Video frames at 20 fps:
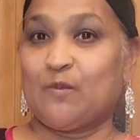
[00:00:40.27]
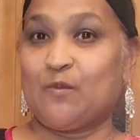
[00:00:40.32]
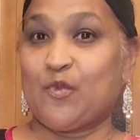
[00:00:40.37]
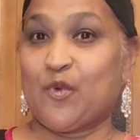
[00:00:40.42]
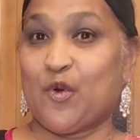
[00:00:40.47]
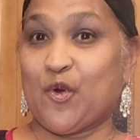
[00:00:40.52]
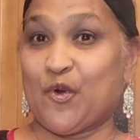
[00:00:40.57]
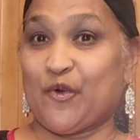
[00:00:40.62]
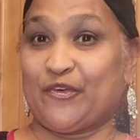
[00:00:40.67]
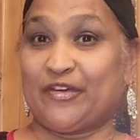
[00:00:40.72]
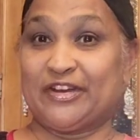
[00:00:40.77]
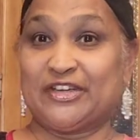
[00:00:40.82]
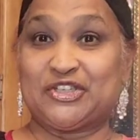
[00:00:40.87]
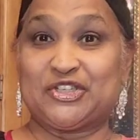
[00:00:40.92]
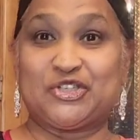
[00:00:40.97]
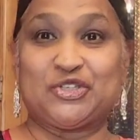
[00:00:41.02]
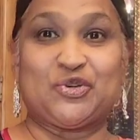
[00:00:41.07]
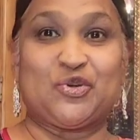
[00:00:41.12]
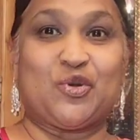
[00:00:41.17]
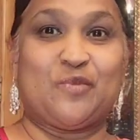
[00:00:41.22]
Boring,
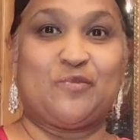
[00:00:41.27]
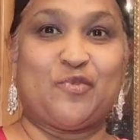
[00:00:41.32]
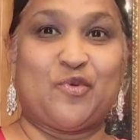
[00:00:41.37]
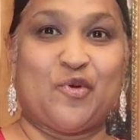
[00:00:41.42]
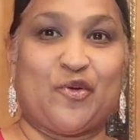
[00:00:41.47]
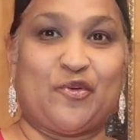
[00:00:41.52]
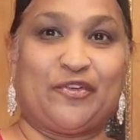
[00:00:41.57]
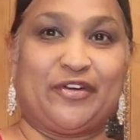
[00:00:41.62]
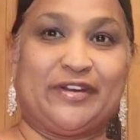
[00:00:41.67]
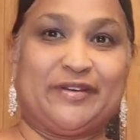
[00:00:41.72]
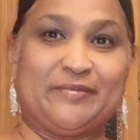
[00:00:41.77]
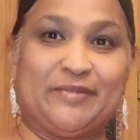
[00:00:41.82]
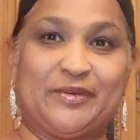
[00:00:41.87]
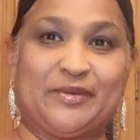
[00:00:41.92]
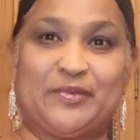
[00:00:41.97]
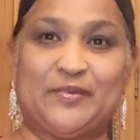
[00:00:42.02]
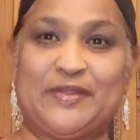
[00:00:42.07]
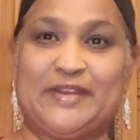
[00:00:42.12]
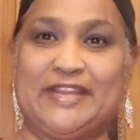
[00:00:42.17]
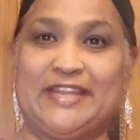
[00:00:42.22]
sure boring,
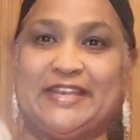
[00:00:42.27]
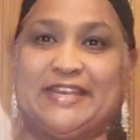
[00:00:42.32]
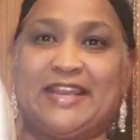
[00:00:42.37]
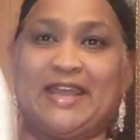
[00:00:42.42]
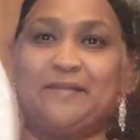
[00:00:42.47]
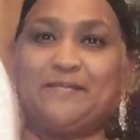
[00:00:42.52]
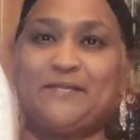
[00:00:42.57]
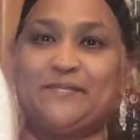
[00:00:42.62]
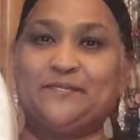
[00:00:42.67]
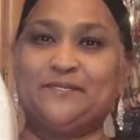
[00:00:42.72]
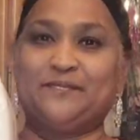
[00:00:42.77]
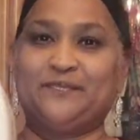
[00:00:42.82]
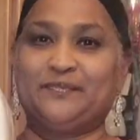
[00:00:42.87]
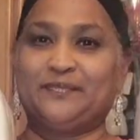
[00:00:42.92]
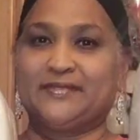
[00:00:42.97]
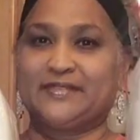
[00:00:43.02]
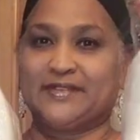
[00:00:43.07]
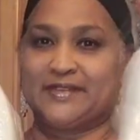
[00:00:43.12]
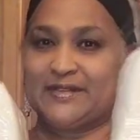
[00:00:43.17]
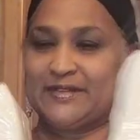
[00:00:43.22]
but we need them.
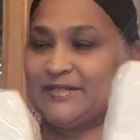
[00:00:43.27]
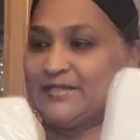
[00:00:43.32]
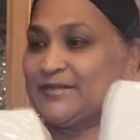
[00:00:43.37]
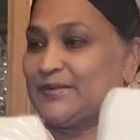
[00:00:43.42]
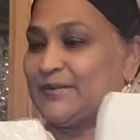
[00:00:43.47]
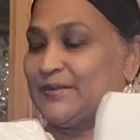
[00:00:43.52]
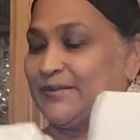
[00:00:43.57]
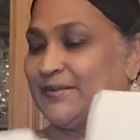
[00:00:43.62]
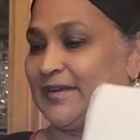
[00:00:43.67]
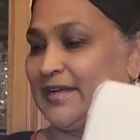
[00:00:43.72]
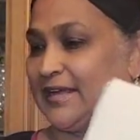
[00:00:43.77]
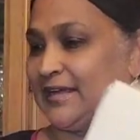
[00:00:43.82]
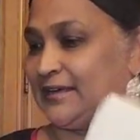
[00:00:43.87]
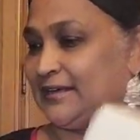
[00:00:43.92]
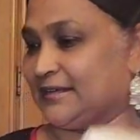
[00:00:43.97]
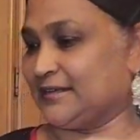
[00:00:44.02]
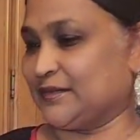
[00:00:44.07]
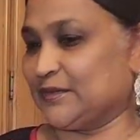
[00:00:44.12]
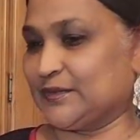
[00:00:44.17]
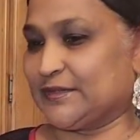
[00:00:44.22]
So I
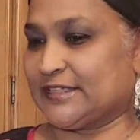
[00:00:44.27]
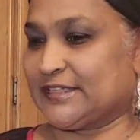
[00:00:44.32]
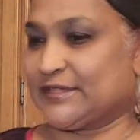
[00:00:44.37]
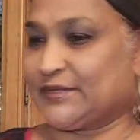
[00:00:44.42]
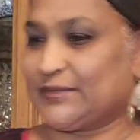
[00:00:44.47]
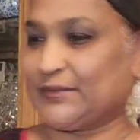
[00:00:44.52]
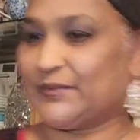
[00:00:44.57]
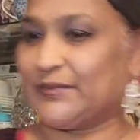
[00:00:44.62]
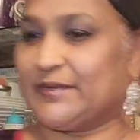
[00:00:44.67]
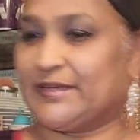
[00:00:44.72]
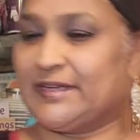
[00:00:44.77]
got those two